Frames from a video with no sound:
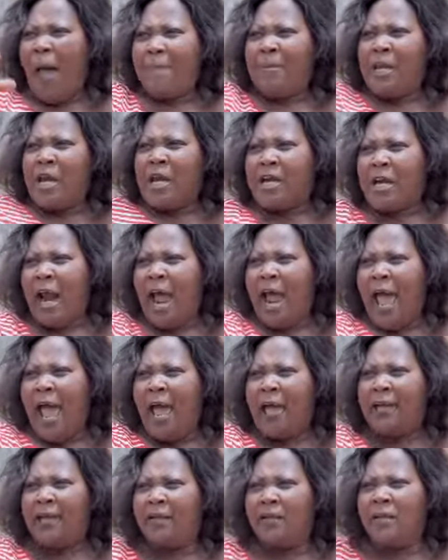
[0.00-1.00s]
You perm the
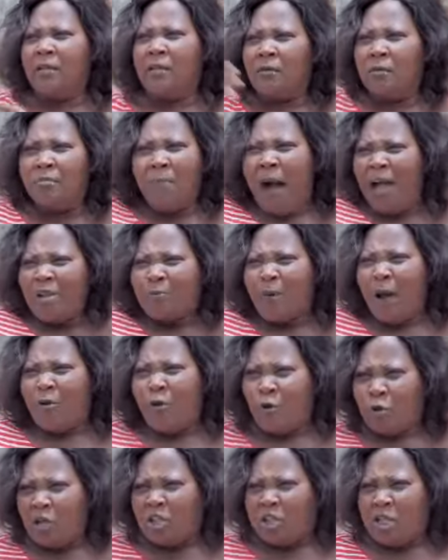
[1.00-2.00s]
grey hair. My
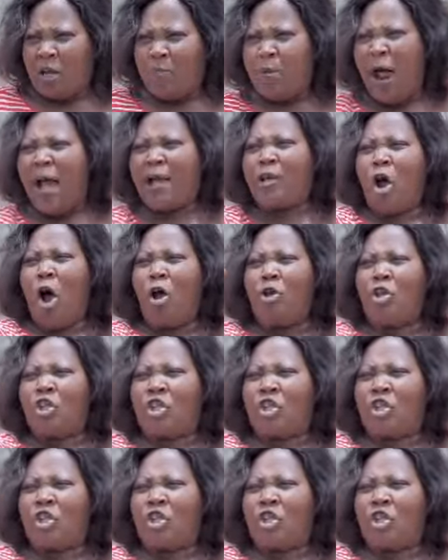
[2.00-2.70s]
husband's own is still black.